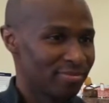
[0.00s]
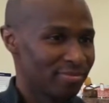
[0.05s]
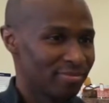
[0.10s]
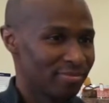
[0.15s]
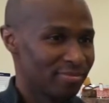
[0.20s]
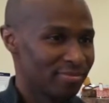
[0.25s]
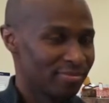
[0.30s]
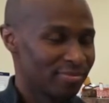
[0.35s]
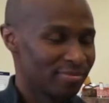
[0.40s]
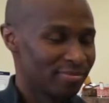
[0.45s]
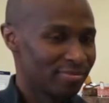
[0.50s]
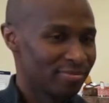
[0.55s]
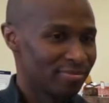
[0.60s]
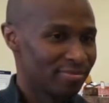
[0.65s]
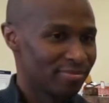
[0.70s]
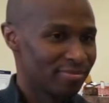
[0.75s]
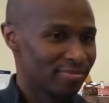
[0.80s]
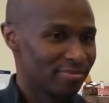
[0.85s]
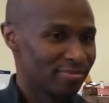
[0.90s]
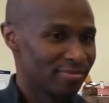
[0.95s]

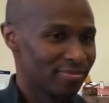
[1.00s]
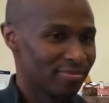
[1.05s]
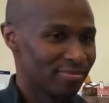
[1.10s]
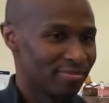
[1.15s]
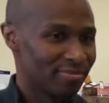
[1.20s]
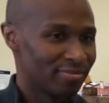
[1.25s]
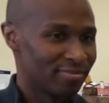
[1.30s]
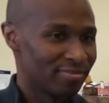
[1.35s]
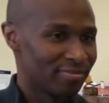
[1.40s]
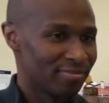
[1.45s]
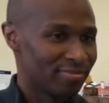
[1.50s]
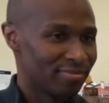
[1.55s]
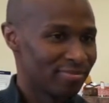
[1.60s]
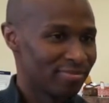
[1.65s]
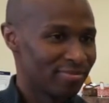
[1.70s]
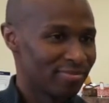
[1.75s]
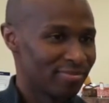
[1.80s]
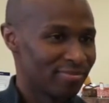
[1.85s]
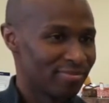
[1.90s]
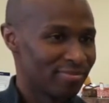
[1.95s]

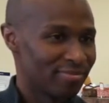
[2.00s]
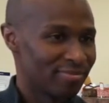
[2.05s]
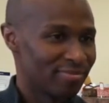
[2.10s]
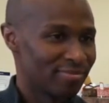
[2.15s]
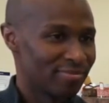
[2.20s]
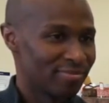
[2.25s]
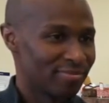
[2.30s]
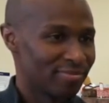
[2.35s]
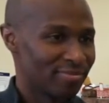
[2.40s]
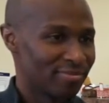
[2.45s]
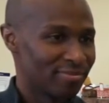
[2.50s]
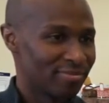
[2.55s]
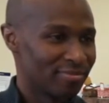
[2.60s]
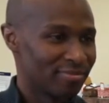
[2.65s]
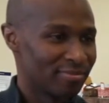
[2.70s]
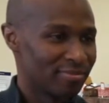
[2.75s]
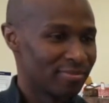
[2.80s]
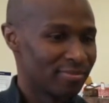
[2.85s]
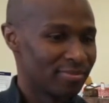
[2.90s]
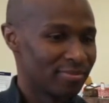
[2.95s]

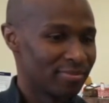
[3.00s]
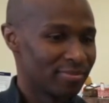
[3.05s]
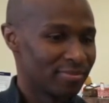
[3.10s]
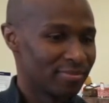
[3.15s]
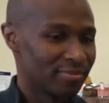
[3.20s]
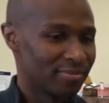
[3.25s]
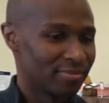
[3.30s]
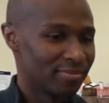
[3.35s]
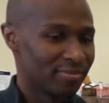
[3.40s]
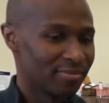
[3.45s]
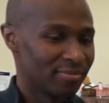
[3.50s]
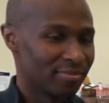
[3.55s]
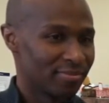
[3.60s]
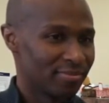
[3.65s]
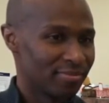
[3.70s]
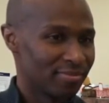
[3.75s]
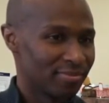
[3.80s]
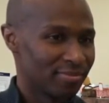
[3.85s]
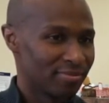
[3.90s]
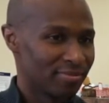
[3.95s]
(not speaking)